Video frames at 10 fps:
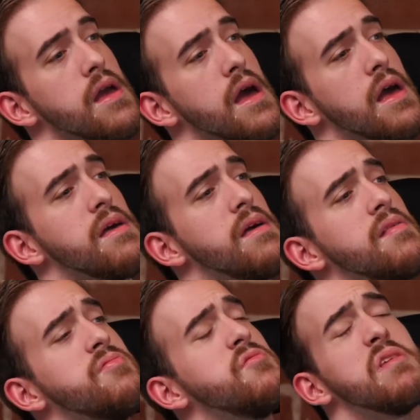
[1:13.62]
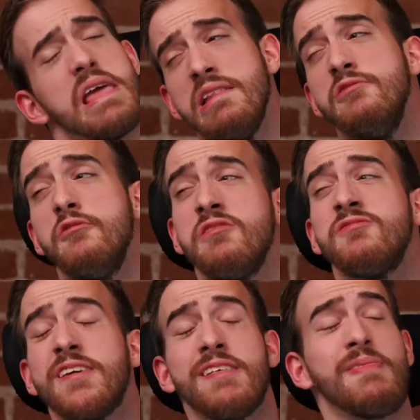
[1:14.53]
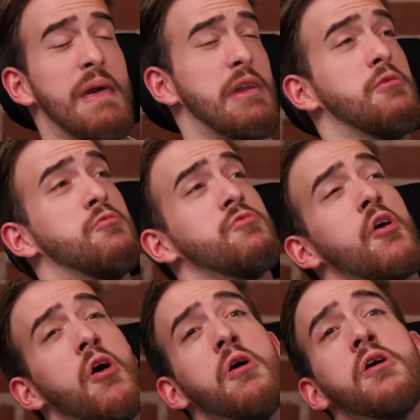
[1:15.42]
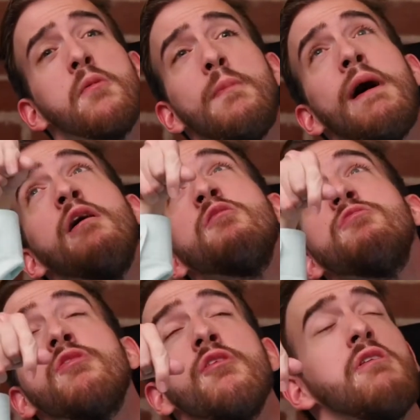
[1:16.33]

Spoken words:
Yeah, it's interesting that you talk about